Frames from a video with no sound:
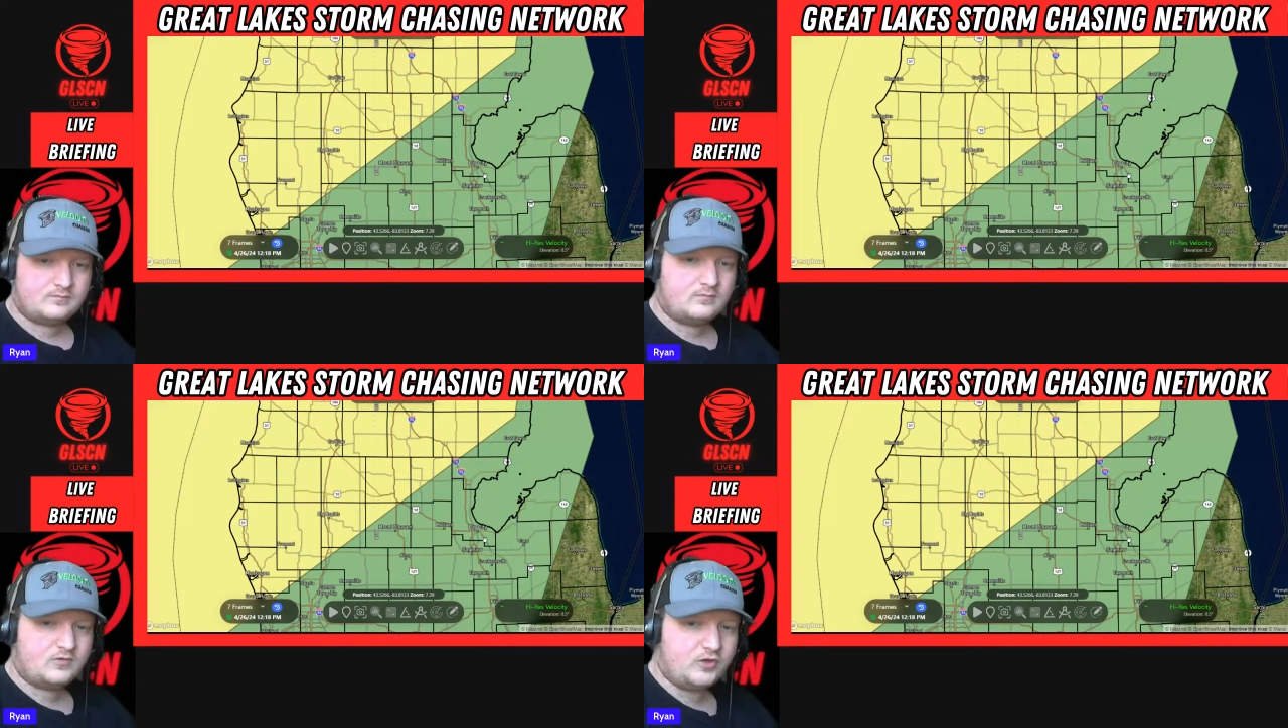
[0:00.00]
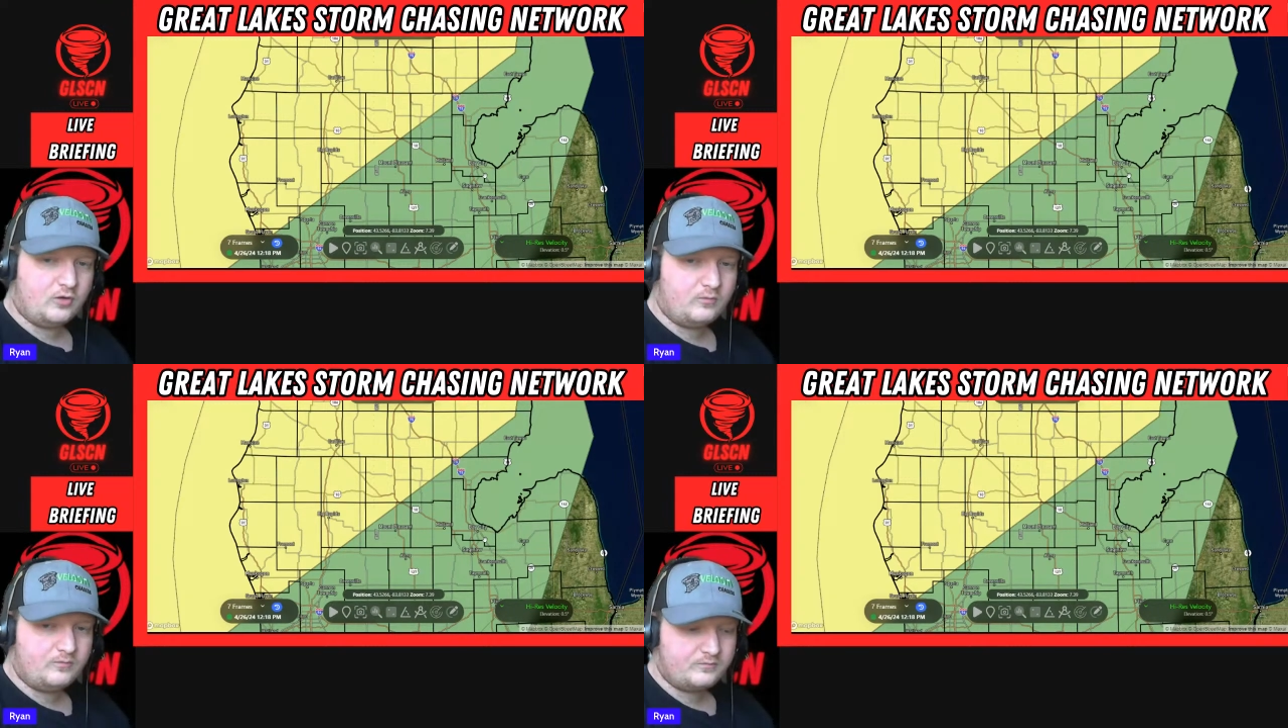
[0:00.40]

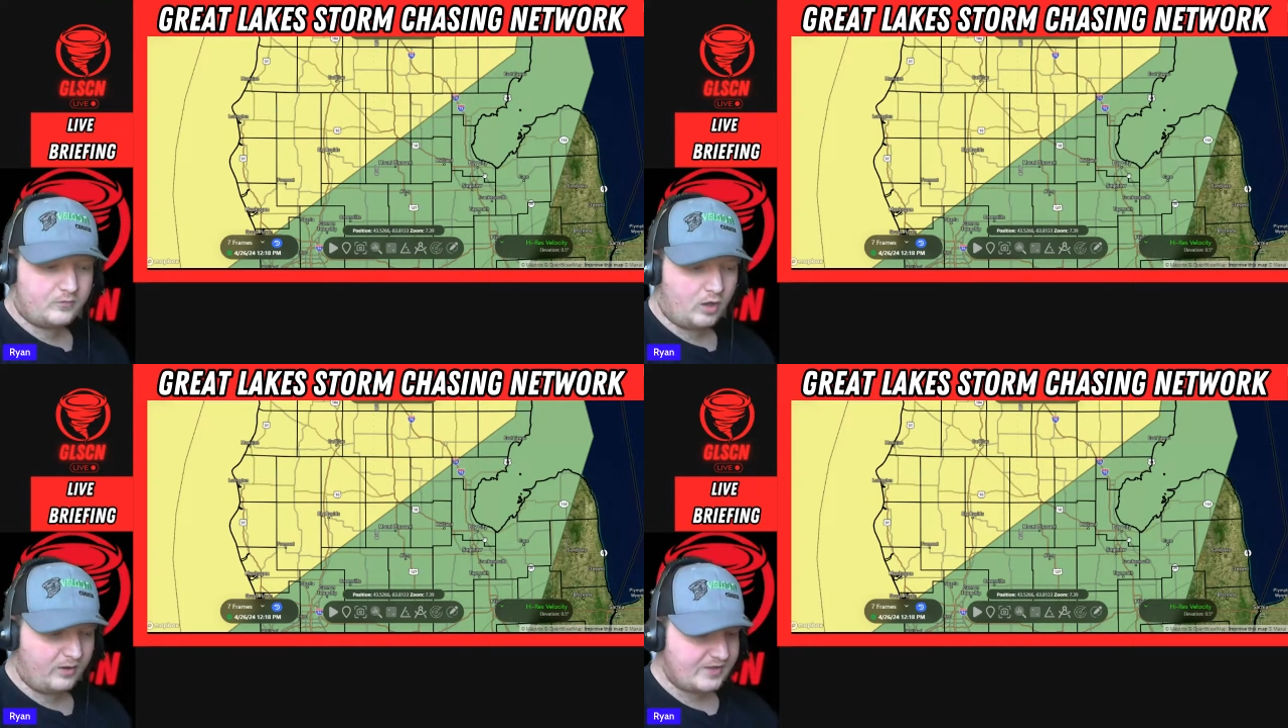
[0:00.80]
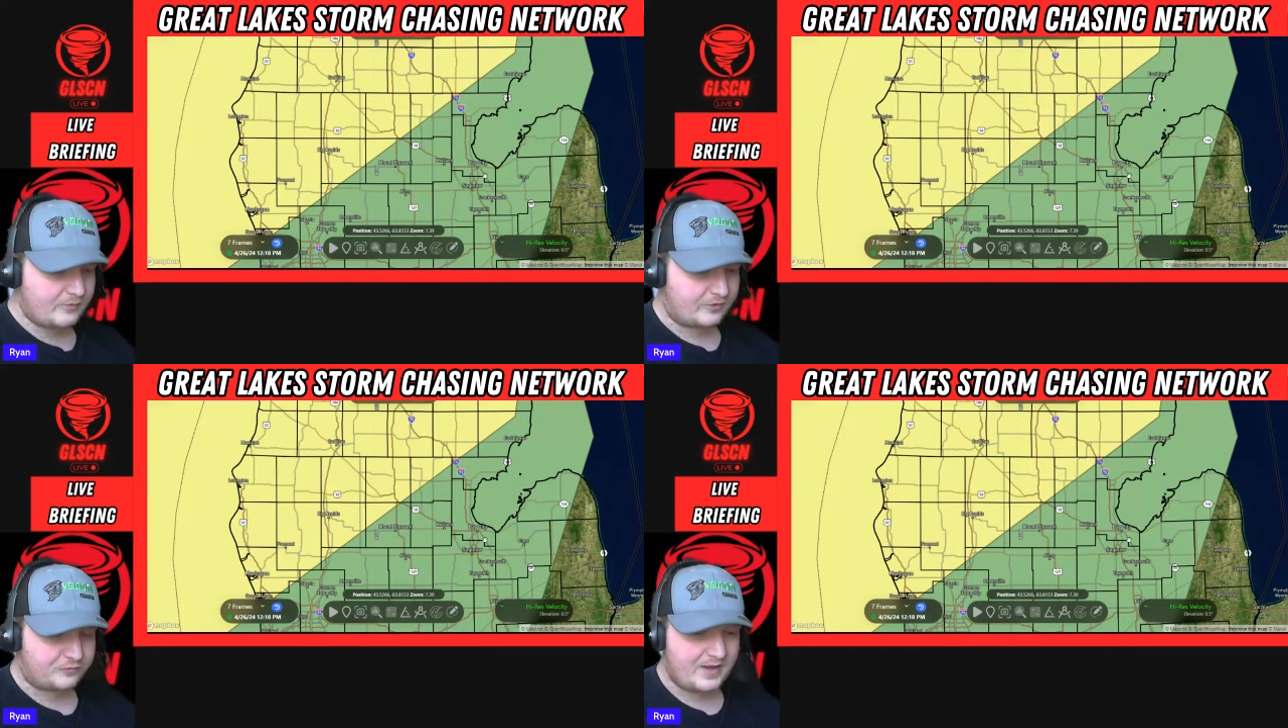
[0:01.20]
So always got to
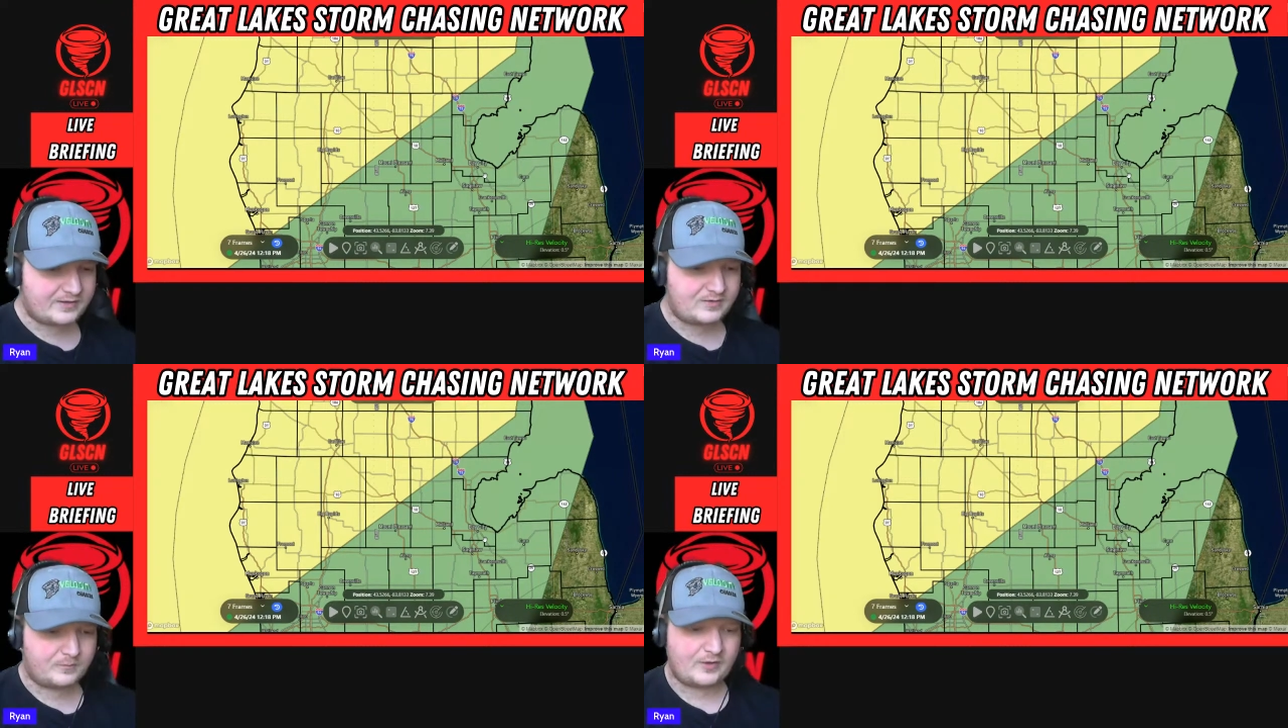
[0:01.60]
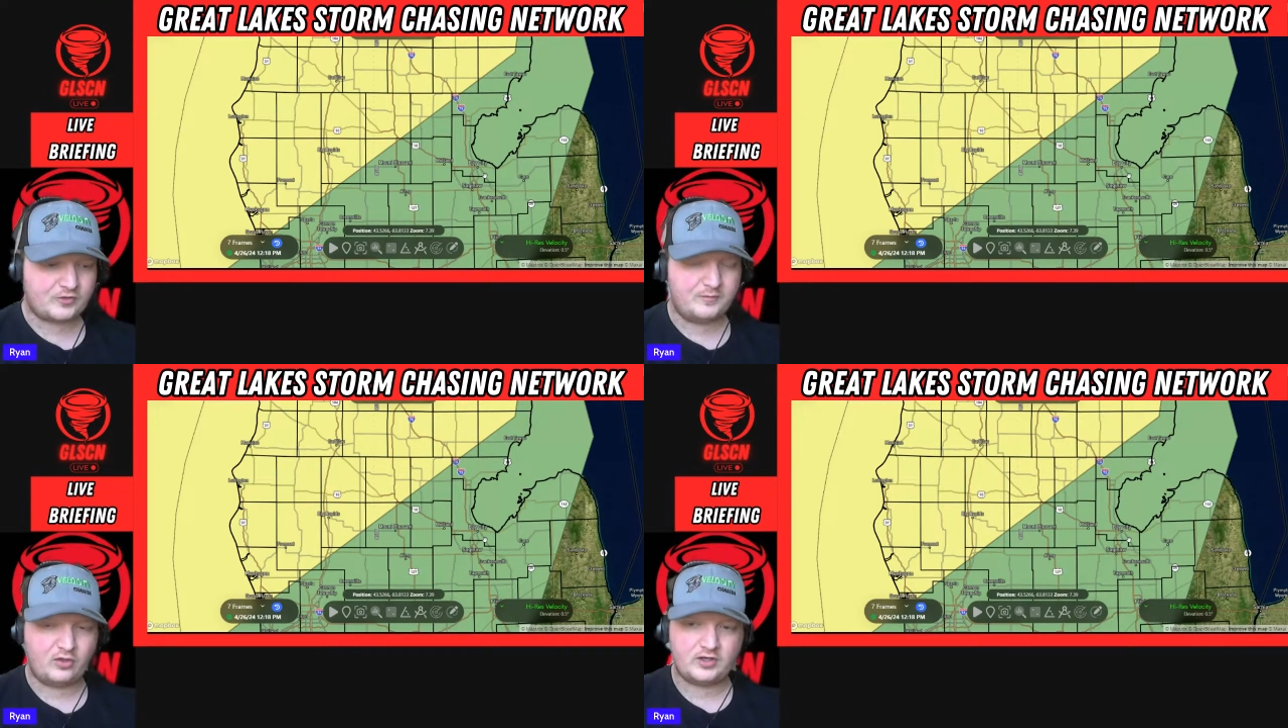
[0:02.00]
respect the
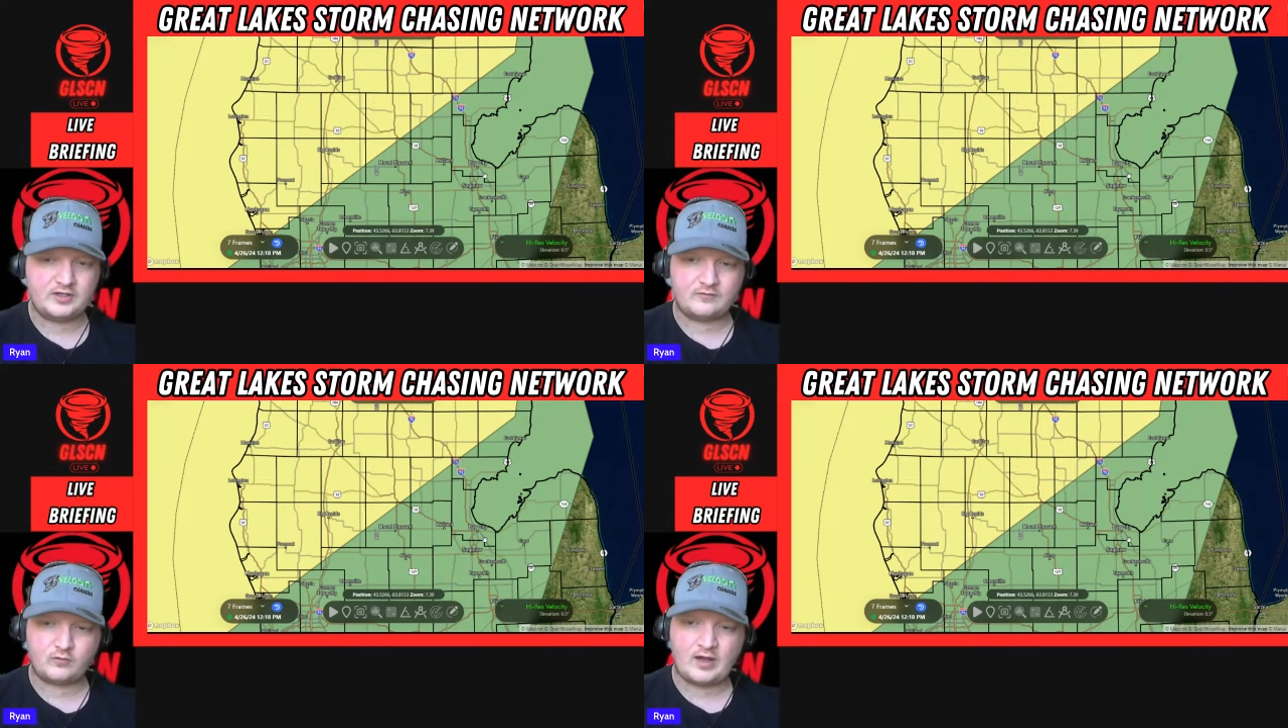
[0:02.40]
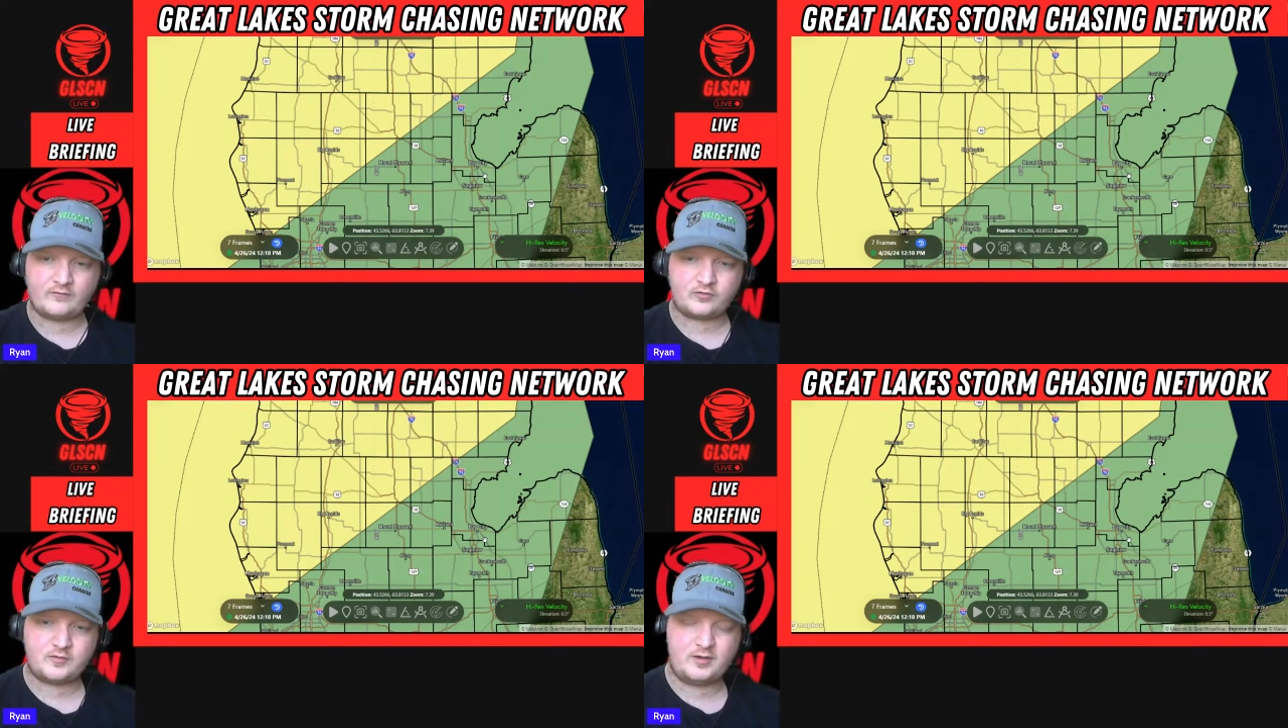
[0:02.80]
possibility of
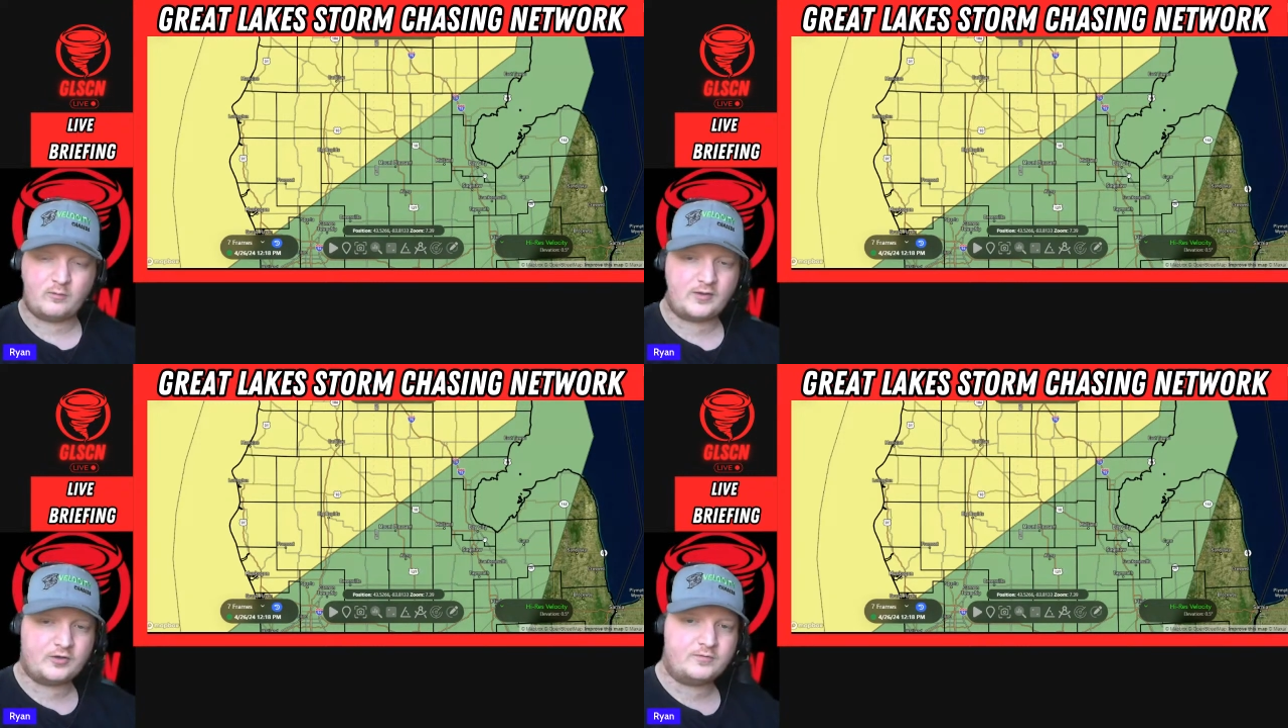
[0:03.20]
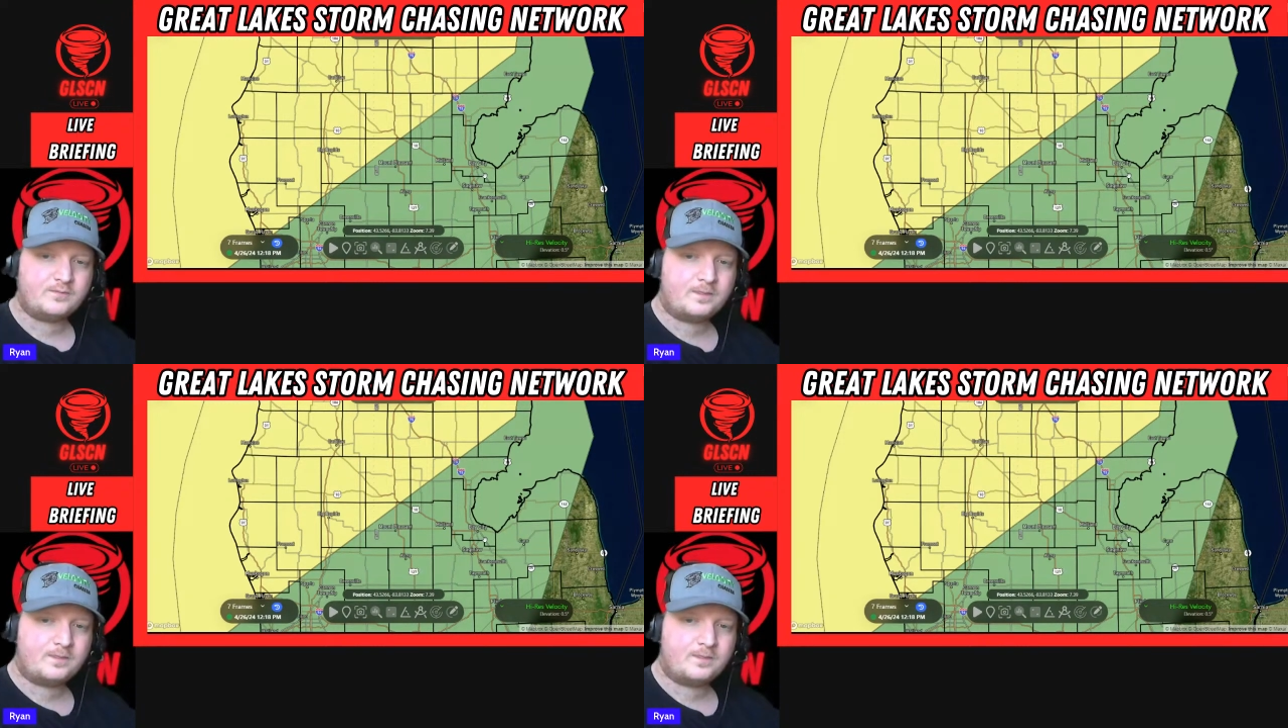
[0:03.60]
severe weather.